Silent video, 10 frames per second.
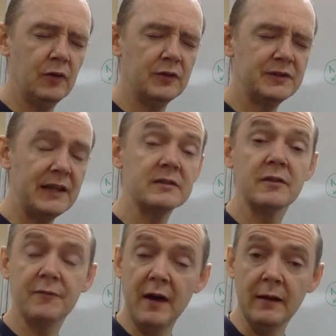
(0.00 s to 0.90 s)
sense
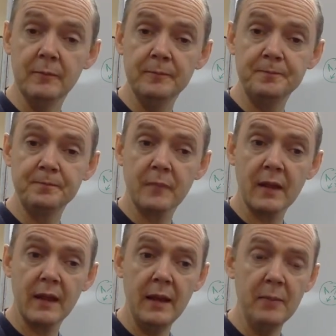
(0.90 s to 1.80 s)
of fun,
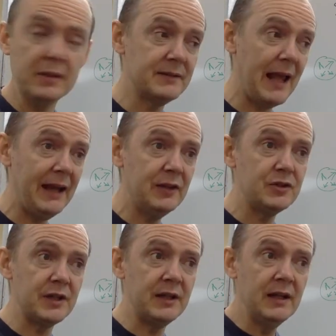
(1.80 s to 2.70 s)
yeah. Because
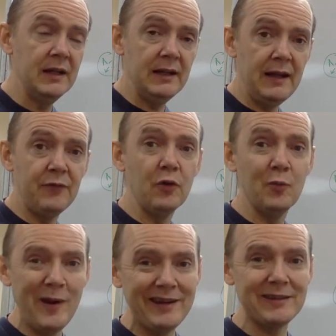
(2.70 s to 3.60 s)
energy, if
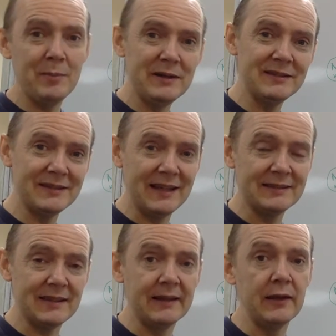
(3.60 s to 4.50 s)
you're weak to muscle
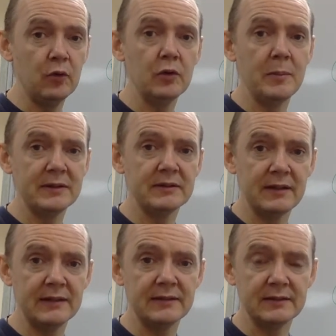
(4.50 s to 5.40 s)
testing, then all your muscle
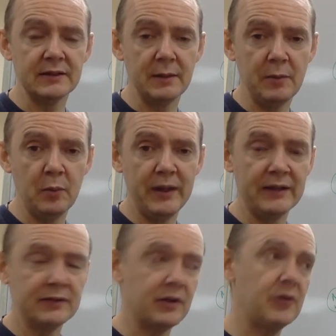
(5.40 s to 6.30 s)
testing is going to be
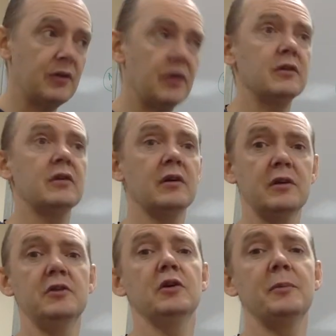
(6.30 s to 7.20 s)
weak. So you've got to
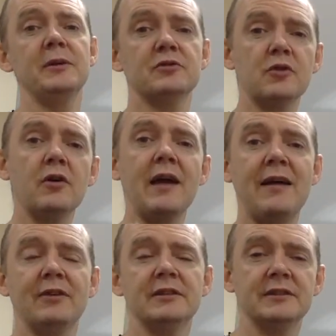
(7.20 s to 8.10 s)
be strong,
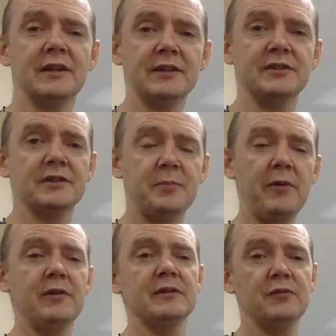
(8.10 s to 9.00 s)
have it as a nice
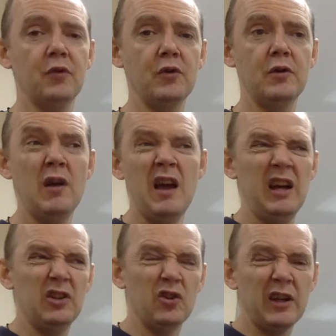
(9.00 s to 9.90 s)
experience for you,
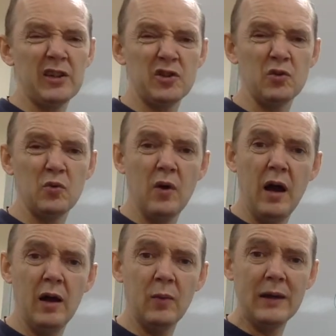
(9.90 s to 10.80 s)
not get too
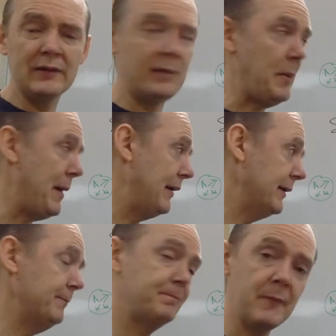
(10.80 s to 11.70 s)
wound up about
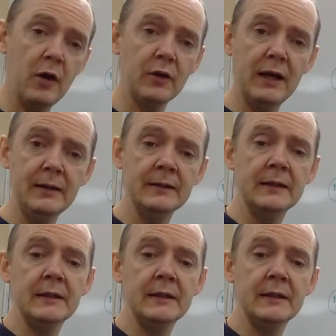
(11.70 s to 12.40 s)
it. Okay.